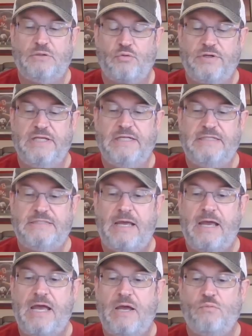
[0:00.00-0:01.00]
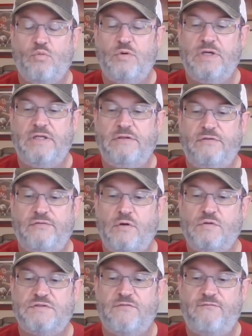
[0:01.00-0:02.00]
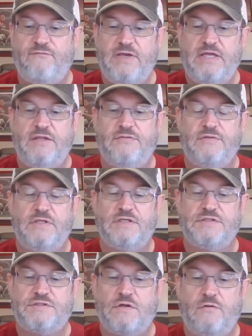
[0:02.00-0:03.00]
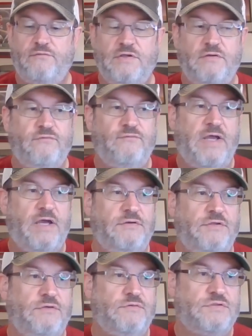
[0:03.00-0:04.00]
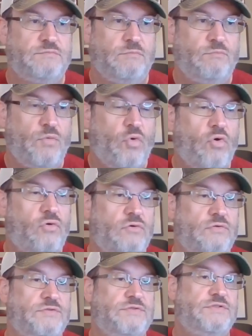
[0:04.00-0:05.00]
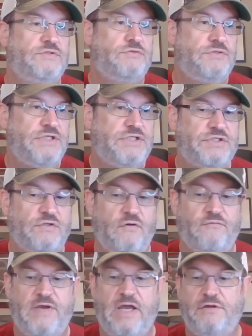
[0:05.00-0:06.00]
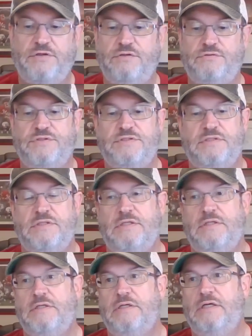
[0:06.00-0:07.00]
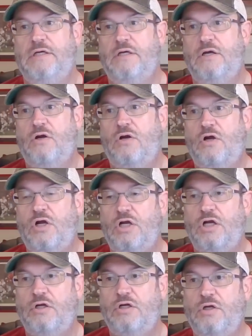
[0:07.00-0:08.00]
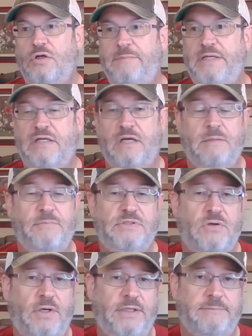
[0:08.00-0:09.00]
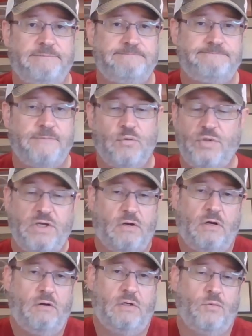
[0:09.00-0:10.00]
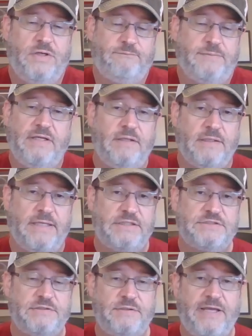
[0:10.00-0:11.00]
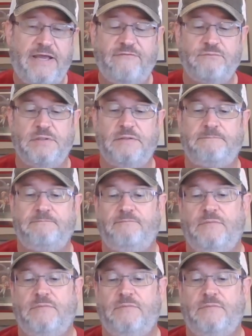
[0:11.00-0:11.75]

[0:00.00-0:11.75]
we're in a time when those of faith and conservative values, morals, traditional values uh, are, are going to become a target. We are. We've been, actually, have been.